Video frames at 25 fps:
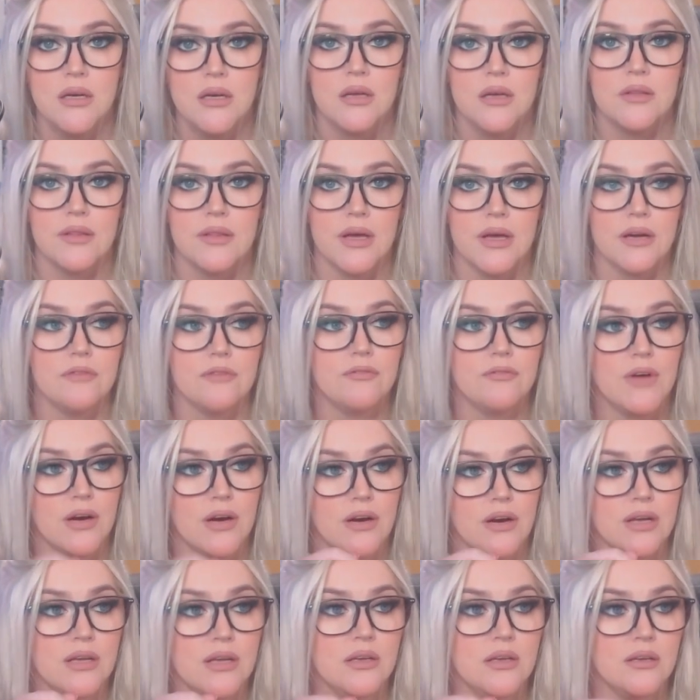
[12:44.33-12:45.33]
They're
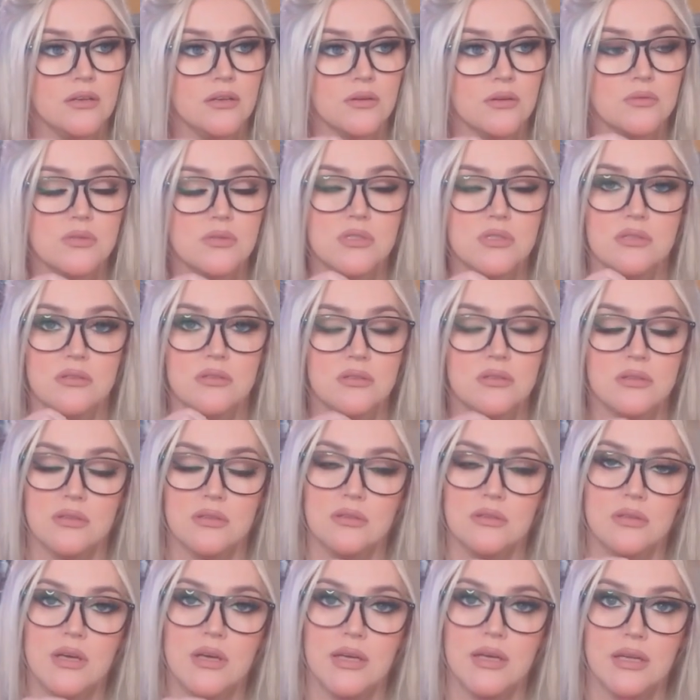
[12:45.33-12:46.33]
very,
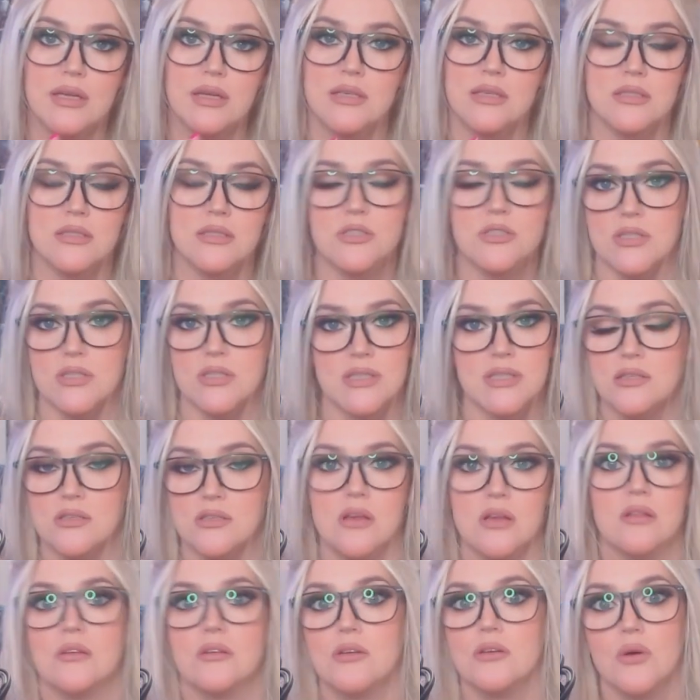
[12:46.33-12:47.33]
it is just like
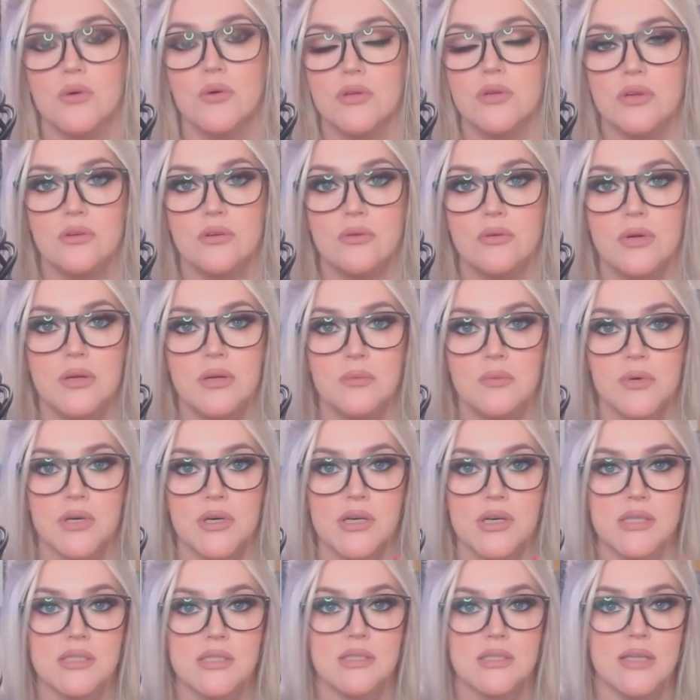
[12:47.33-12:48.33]
solid coconut oil,
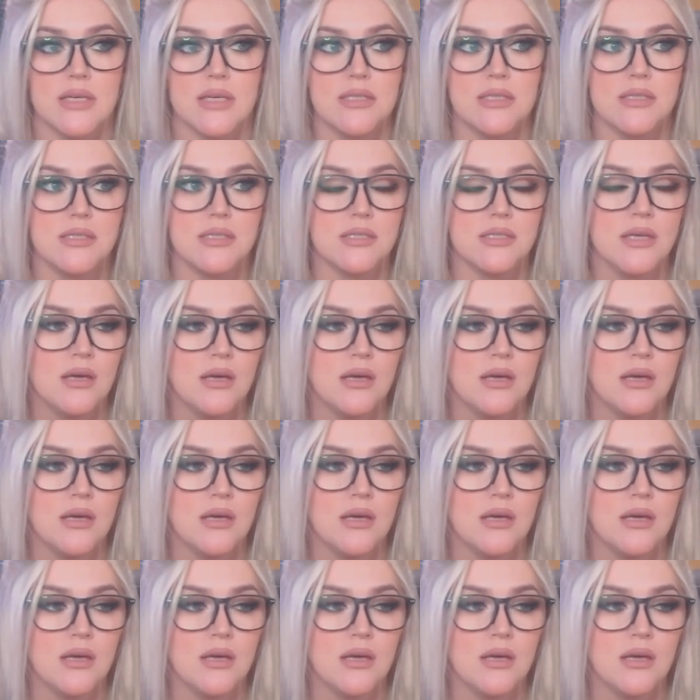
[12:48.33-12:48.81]
whereas this